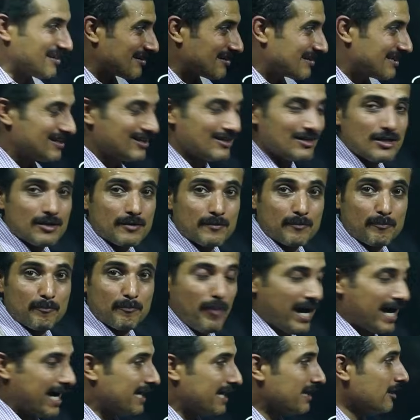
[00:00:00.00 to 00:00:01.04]
that clear?
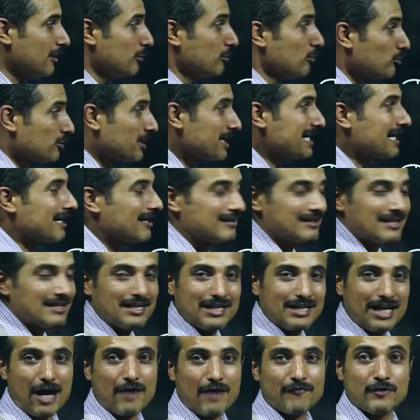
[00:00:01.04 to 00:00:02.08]
By looking at the
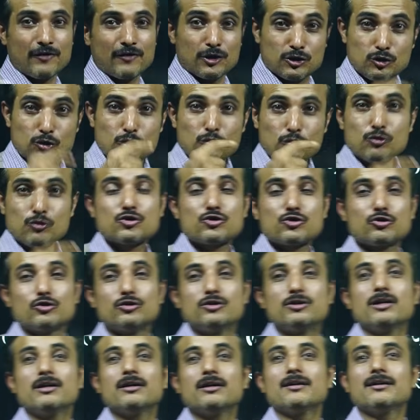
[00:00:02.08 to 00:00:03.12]
graph, you
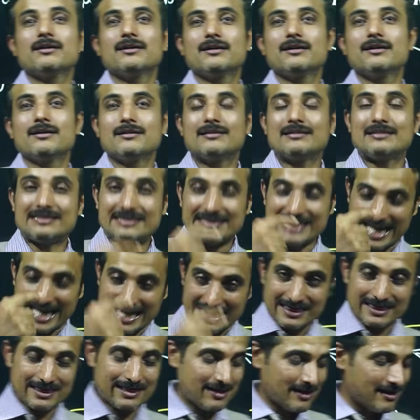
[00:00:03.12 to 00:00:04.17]
should
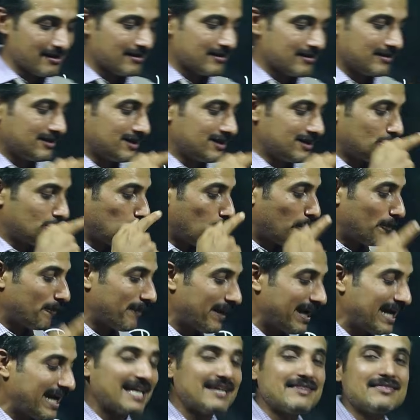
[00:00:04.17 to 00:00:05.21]
tell the
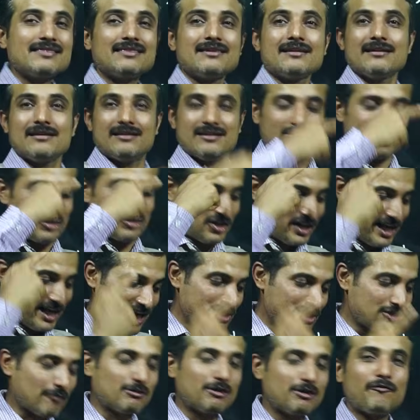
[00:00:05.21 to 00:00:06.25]
domain,
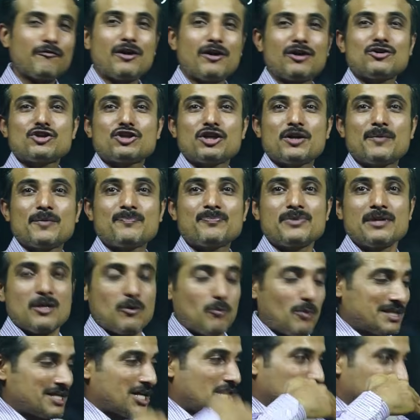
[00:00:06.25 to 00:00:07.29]
range of the function,
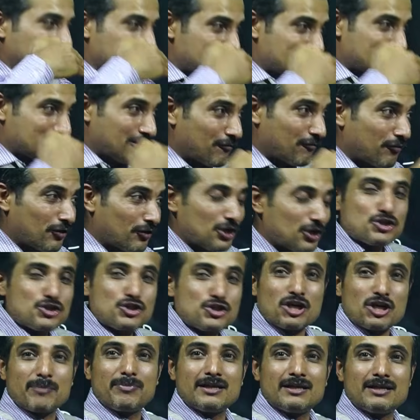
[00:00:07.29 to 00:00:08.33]
whether it is
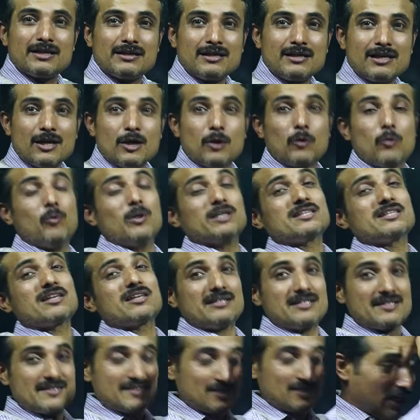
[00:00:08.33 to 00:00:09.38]
differentiable, whether
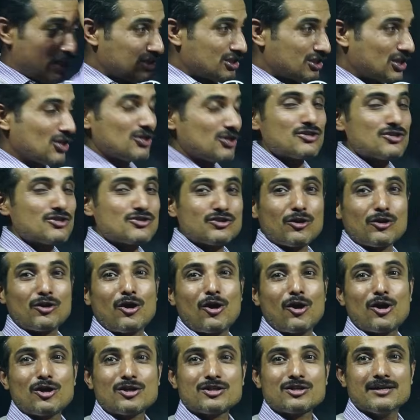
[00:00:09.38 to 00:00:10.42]
it is continuous or
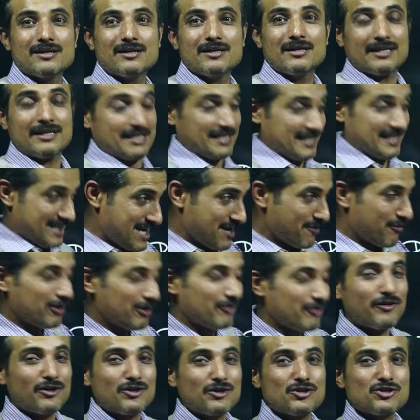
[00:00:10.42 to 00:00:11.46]
not,
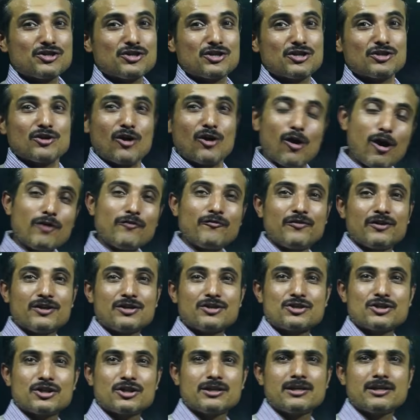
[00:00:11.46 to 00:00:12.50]
even function, odd
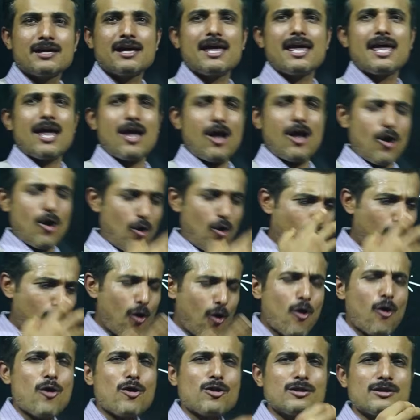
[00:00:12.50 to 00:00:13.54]
function.
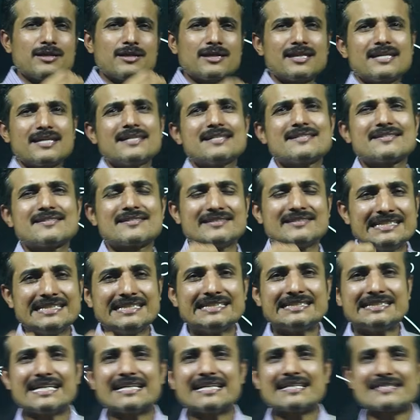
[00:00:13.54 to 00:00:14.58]
All these
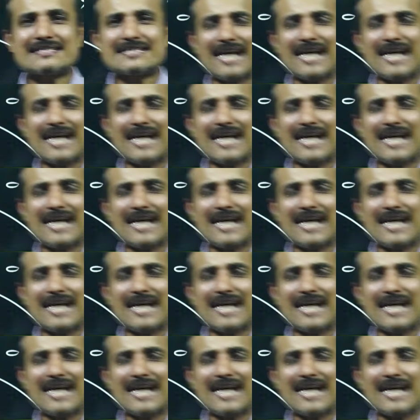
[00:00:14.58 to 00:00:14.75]
details